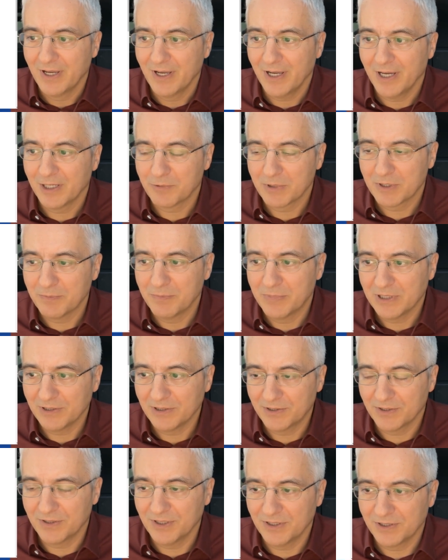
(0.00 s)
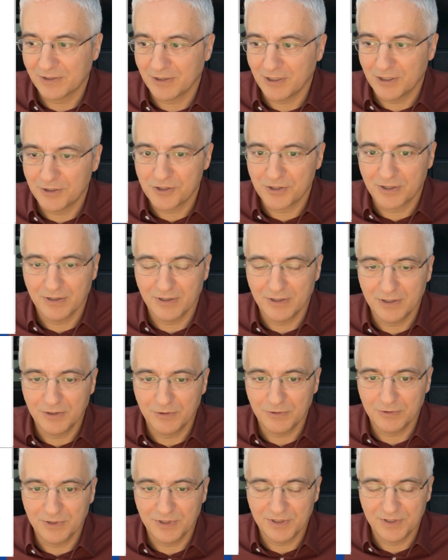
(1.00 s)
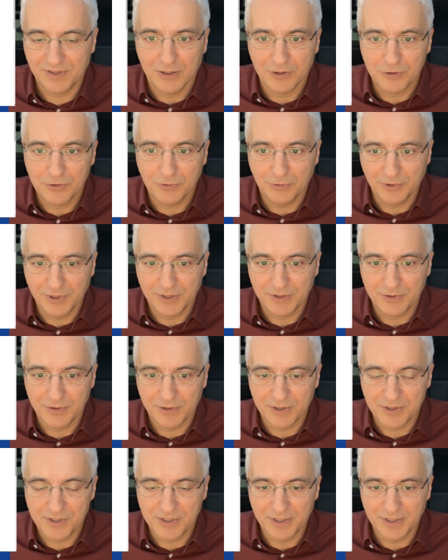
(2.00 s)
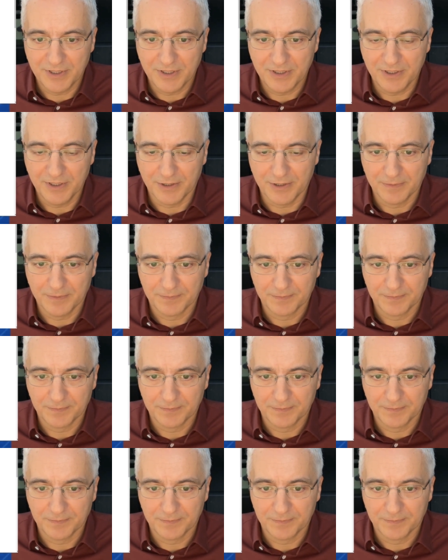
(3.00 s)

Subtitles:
And we built this logic into this tool that you are seeing here.